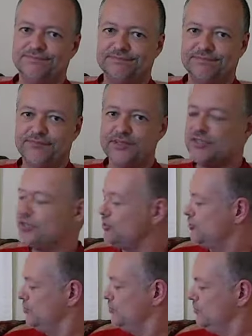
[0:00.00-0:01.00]
this
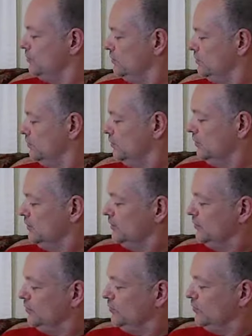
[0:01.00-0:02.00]
issue
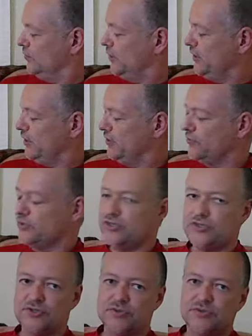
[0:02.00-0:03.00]
or any other
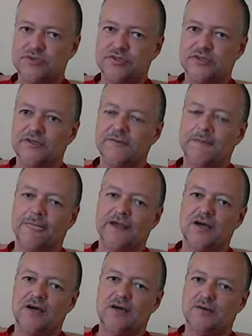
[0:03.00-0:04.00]
issues,
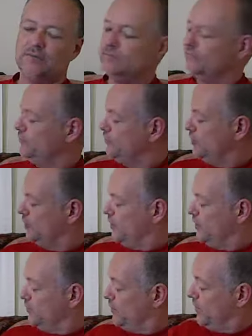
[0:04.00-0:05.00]

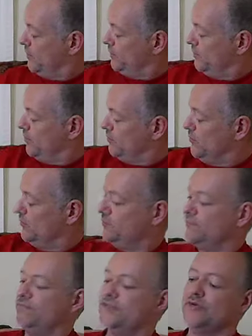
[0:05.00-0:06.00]
I have available. I have
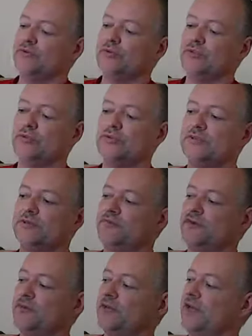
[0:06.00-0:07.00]
several resources
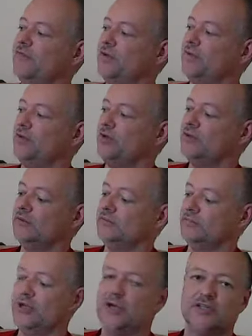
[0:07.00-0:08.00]
available. I have my book,
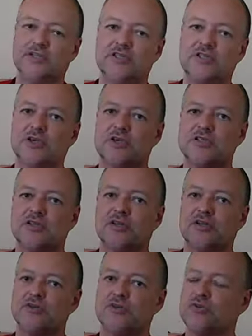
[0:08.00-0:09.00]
Beyond the Leash Dog
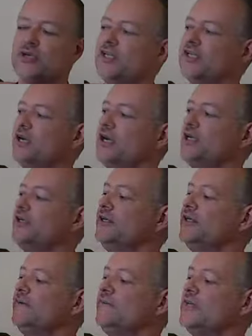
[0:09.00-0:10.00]
Psychology Training Guide.
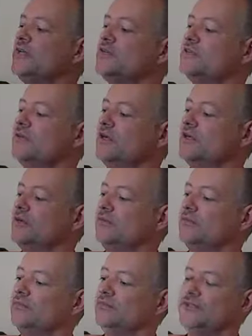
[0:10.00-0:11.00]
It's
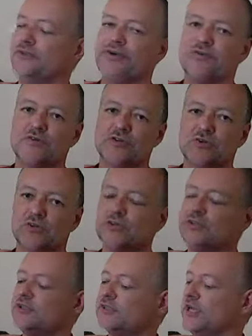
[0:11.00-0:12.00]
a great resource.
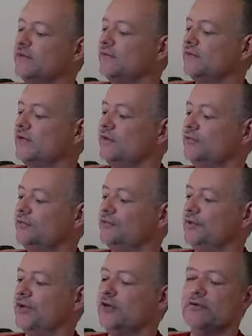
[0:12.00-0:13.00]
It's got
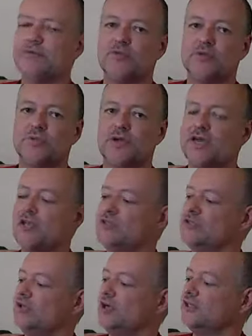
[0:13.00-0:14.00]
about 140
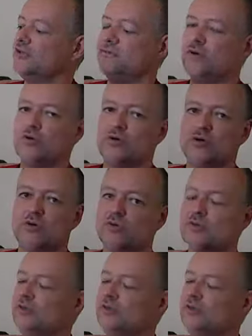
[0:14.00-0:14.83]
pages, lots of photos.